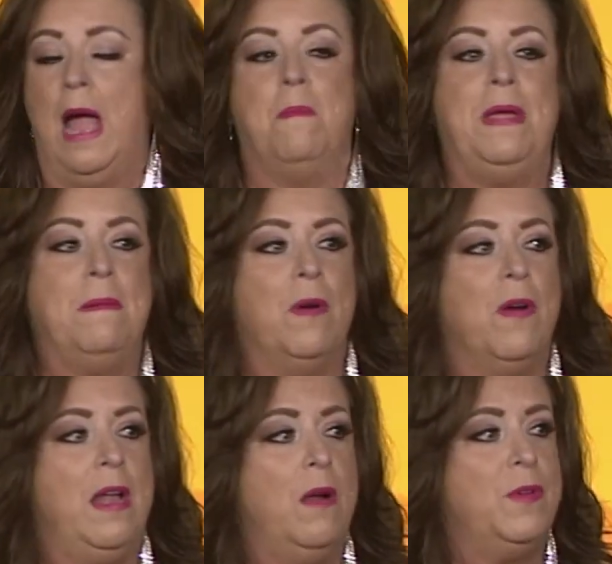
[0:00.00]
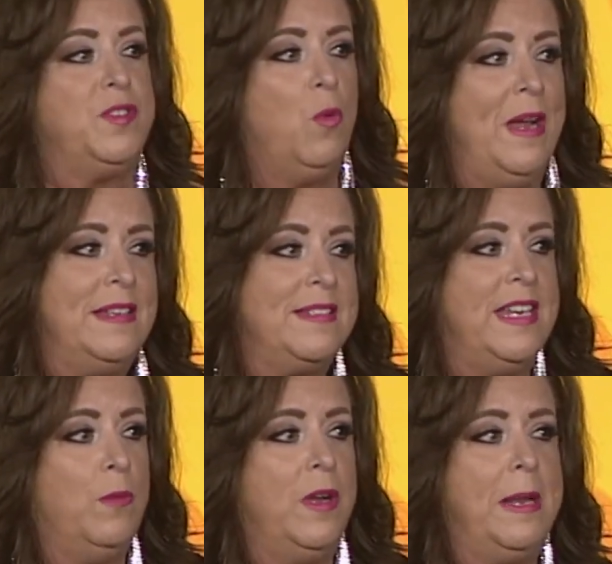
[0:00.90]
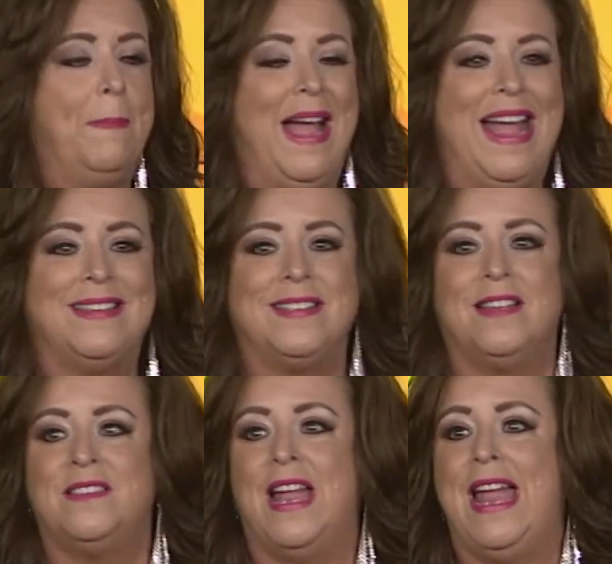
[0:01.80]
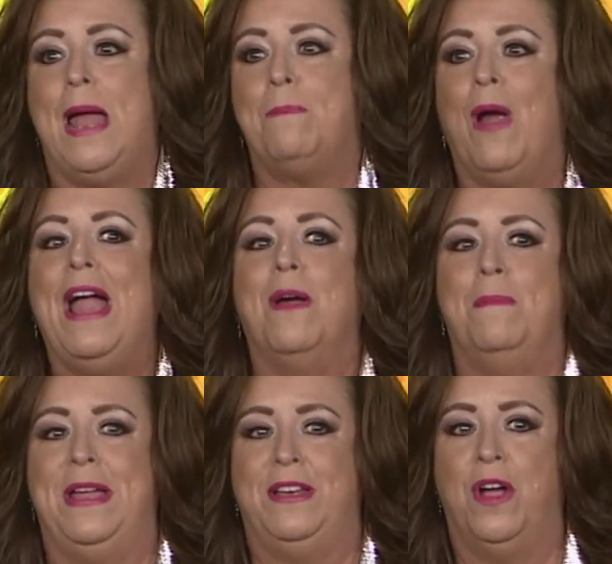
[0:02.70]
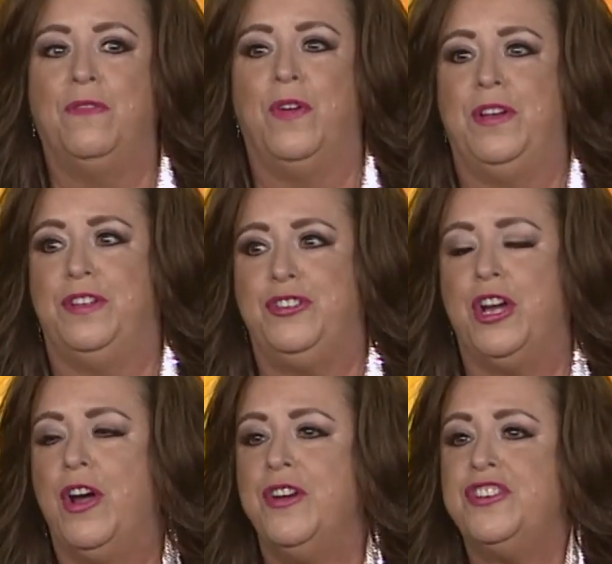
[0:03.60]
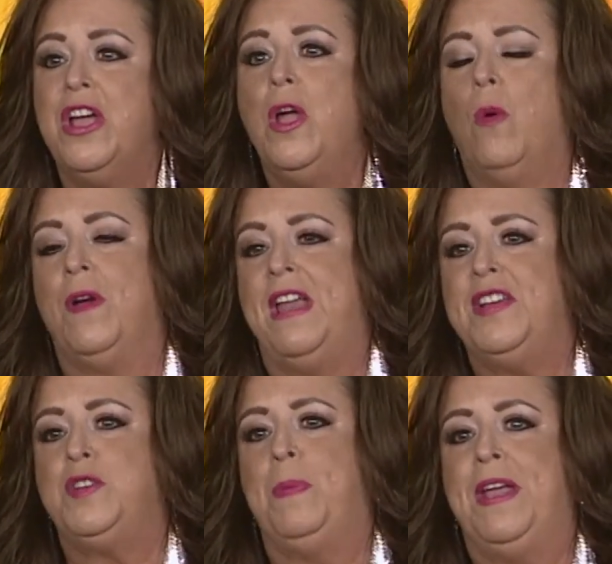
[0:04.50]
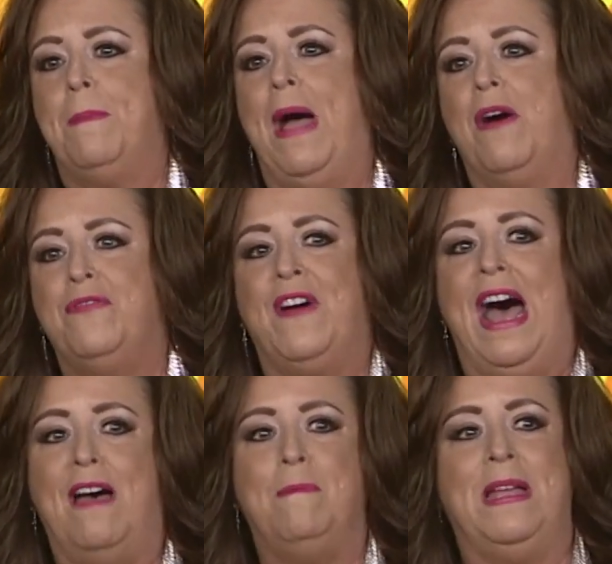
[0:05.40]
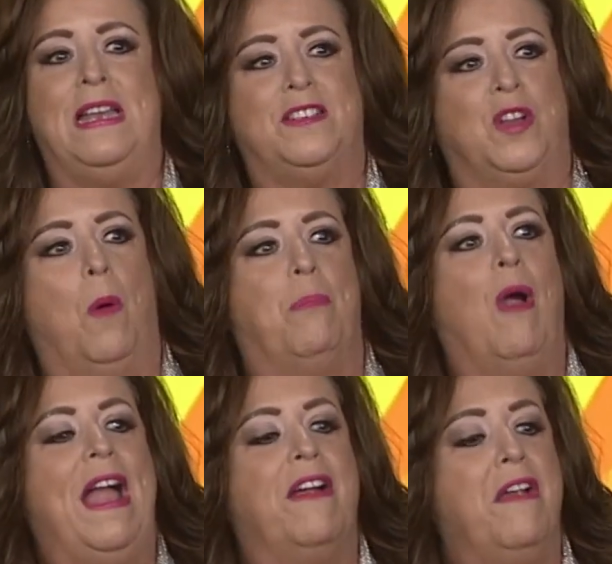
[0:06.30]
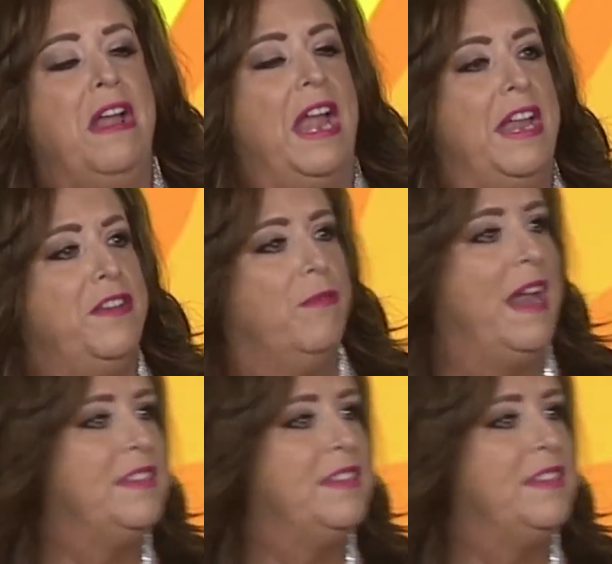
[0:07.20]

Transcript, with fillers: I remember it was a Wednesday when he passed because they had prayer meeting over at the church where they spent about five minutes on prayer and the